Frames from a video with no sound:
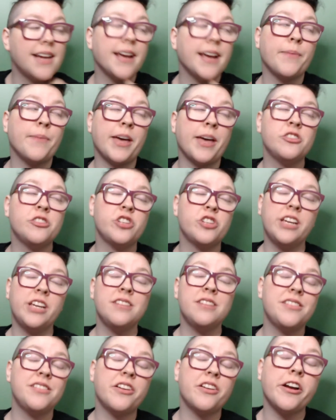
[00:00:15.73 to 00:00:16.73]
I'm Angie
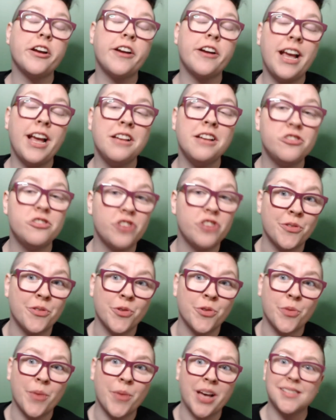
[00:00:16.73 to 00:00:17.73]
Indie Dyer and
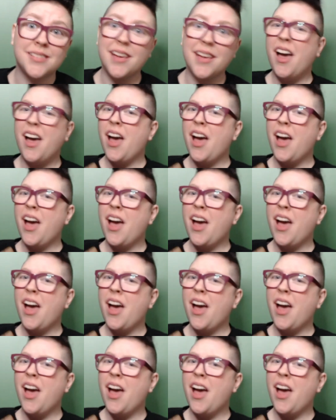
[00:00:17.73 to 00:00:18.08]
General Mess.